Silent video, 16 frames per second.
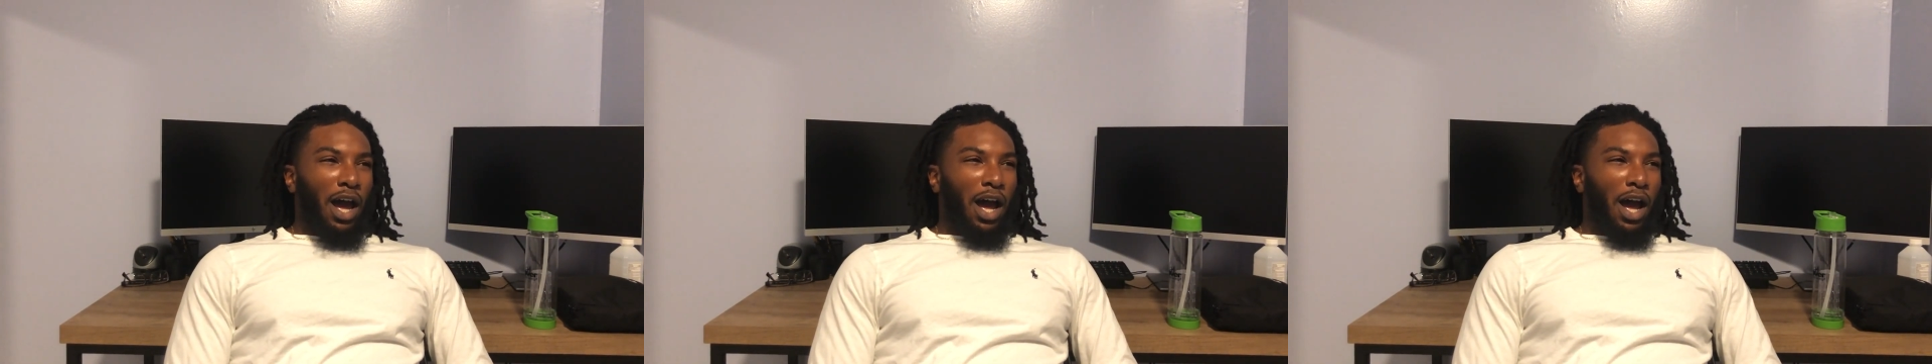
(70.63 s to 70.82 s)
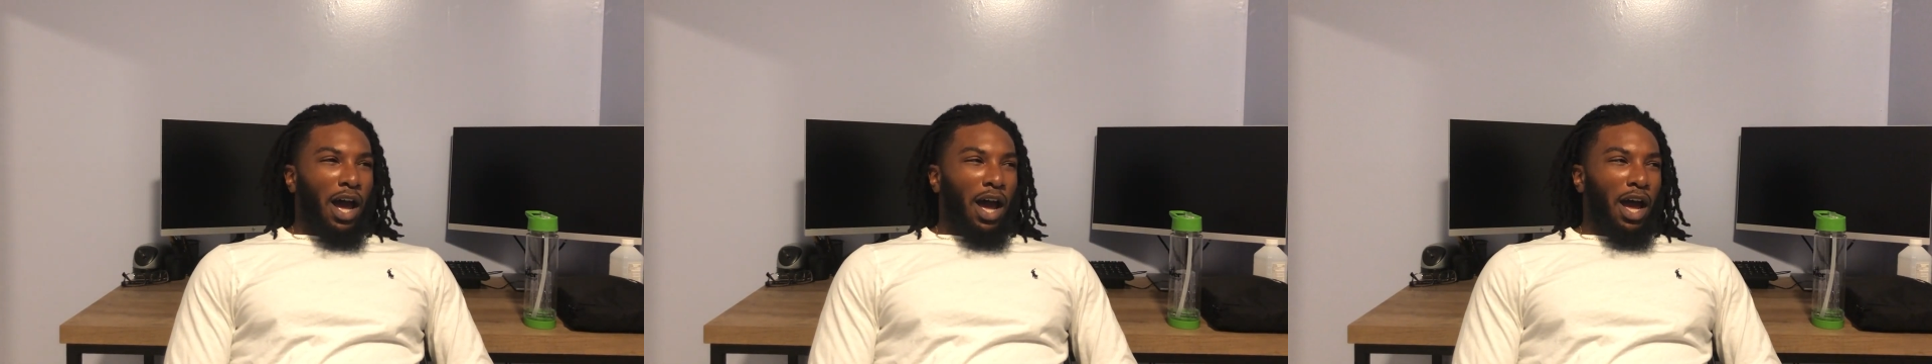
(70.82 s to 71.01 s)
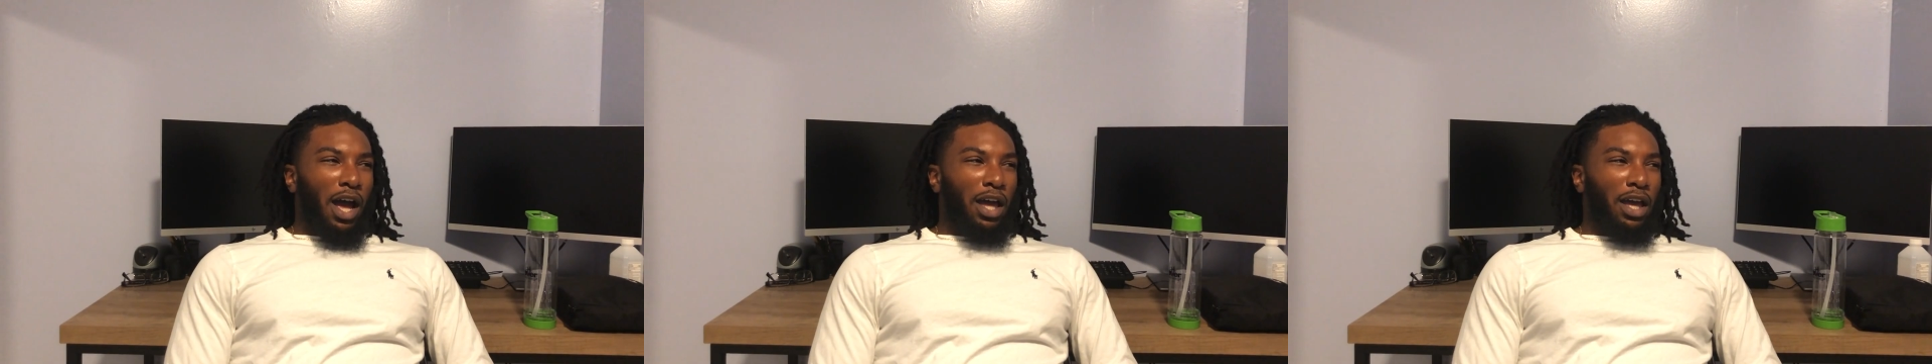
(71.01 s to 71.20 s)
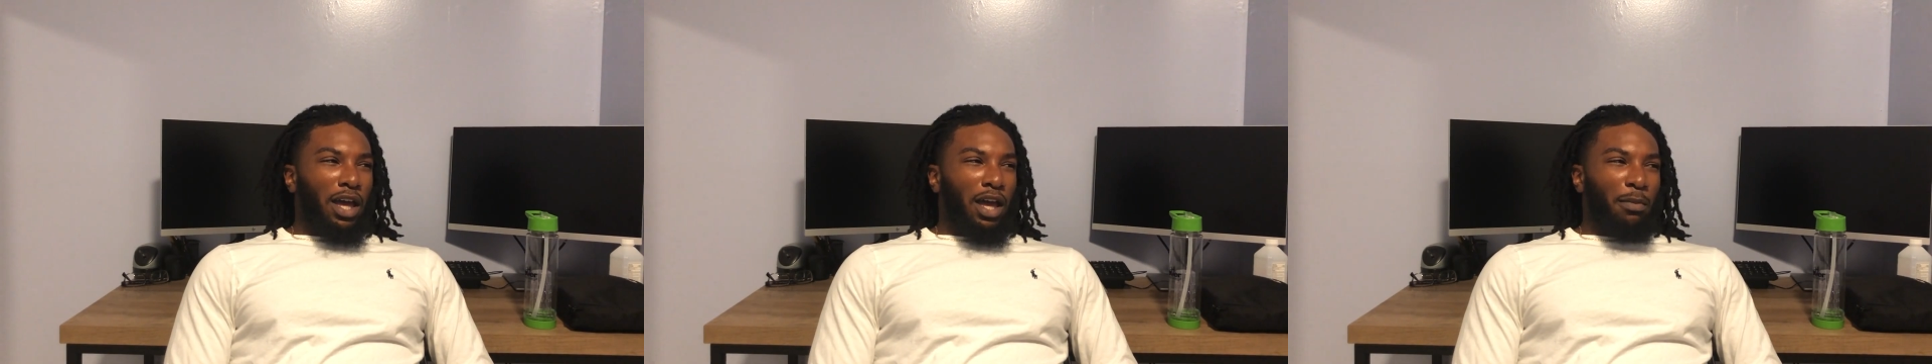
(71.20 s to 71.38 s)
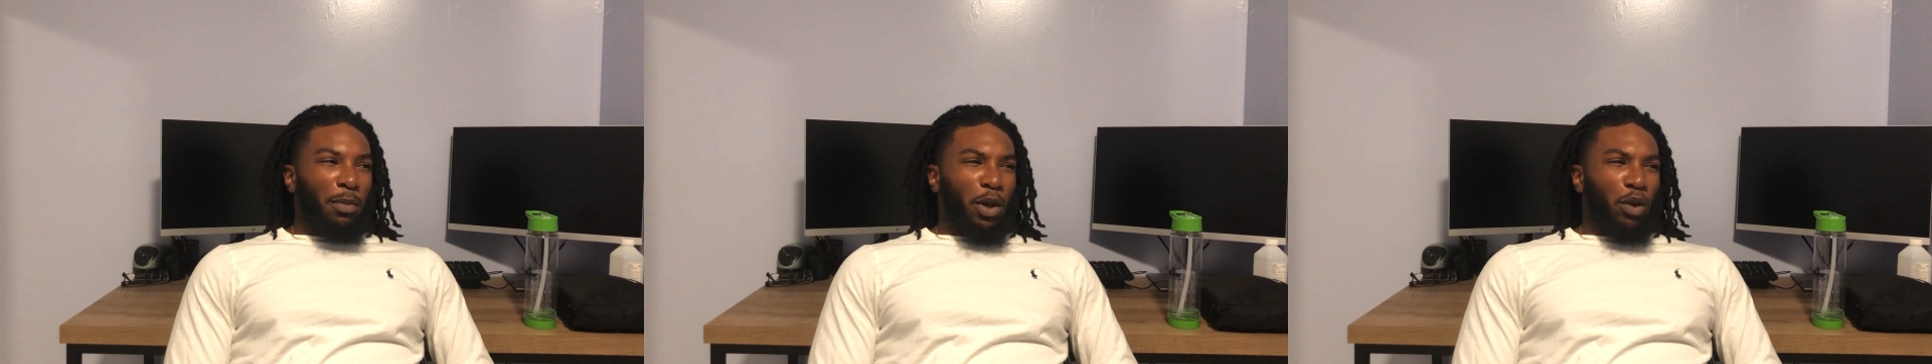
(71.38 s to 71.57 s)
I
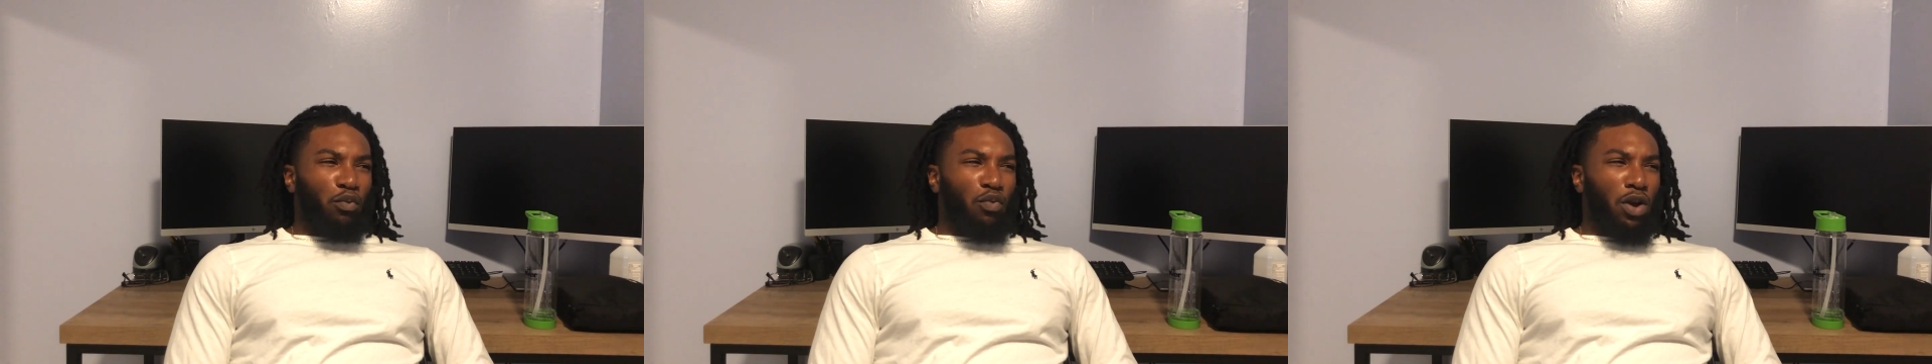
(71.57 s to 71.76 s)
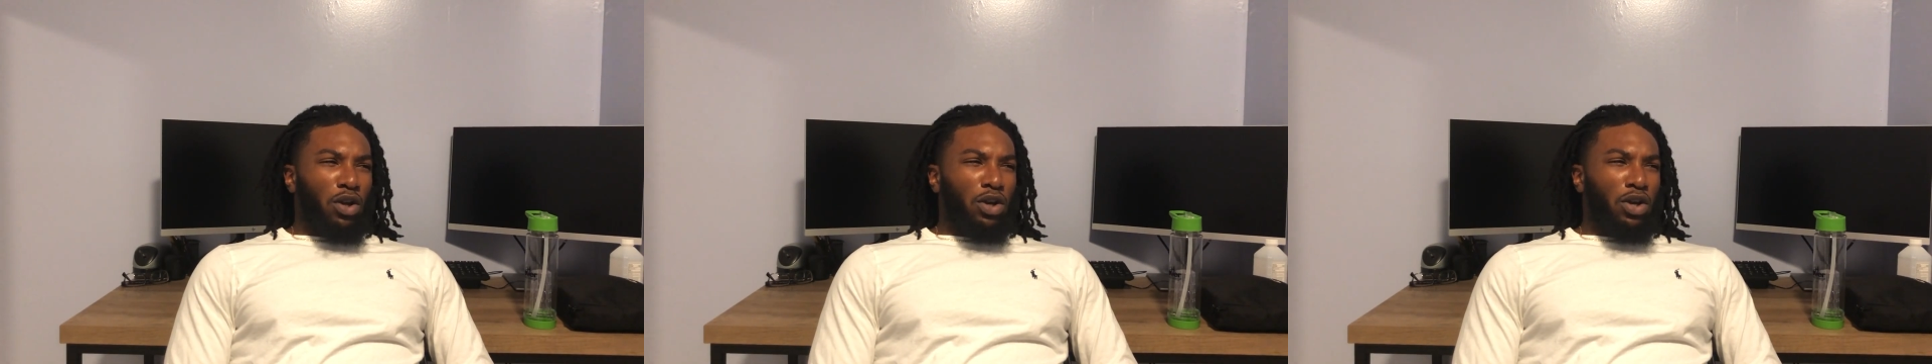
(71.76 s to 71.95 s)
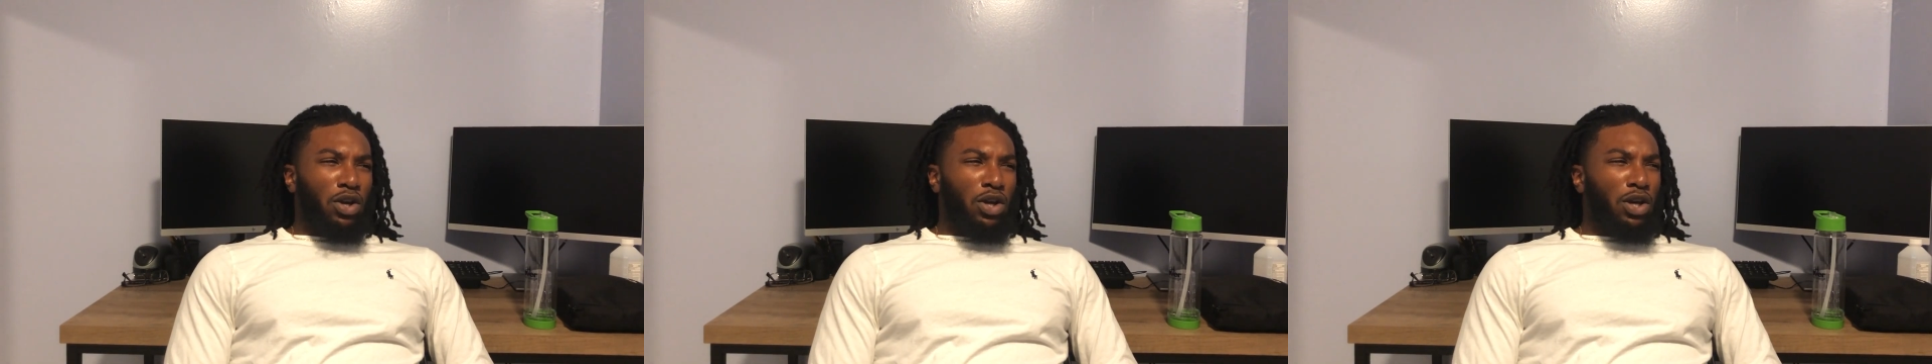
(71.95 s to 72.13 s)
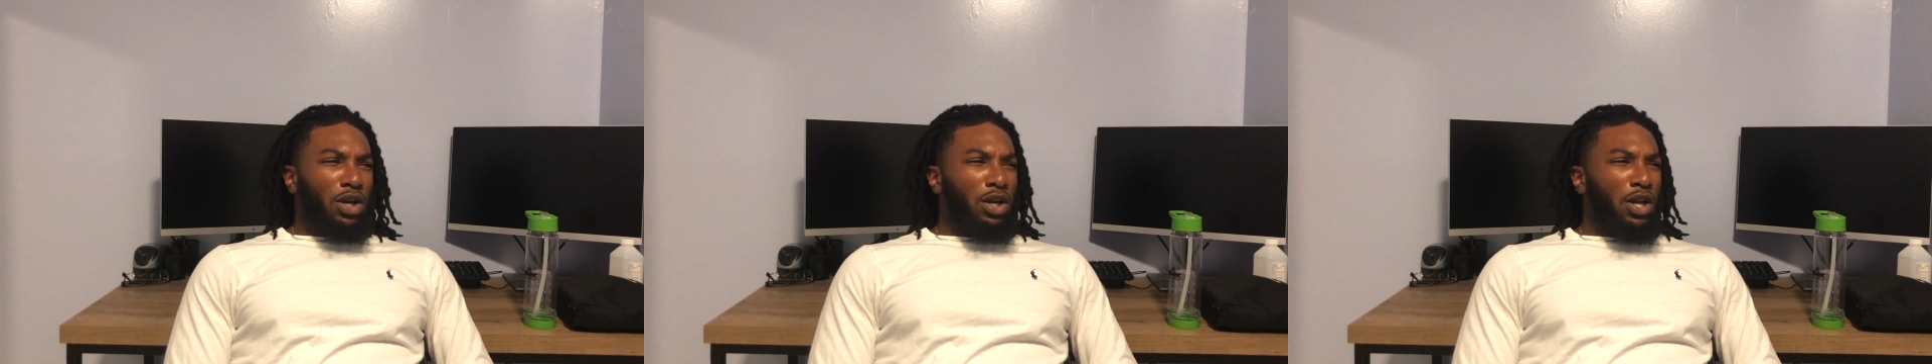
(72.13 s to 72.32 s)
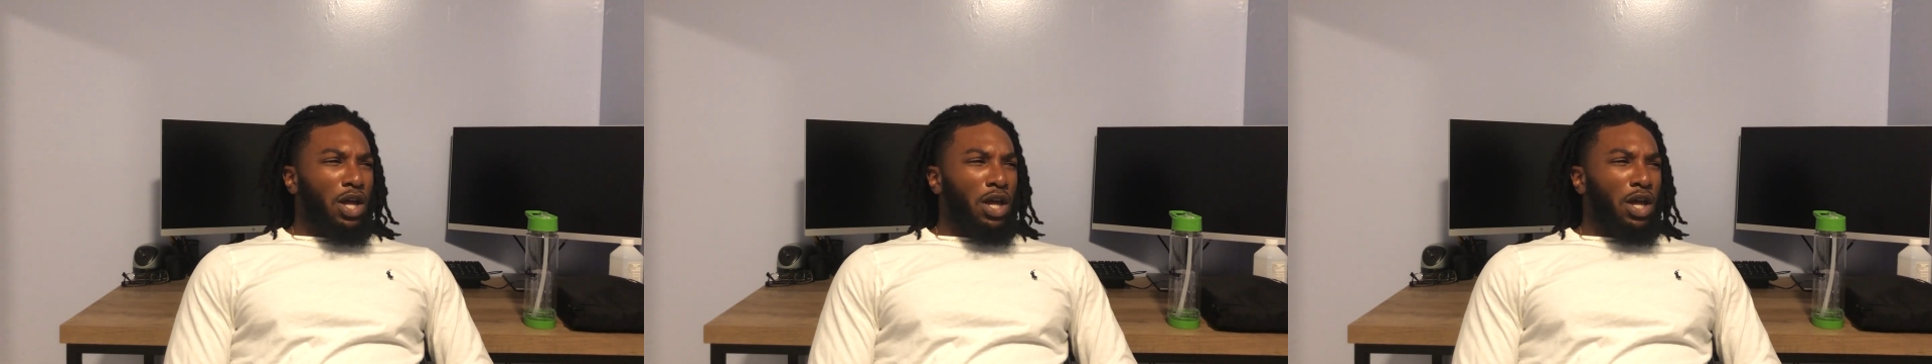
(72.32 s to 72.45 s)
am a runner.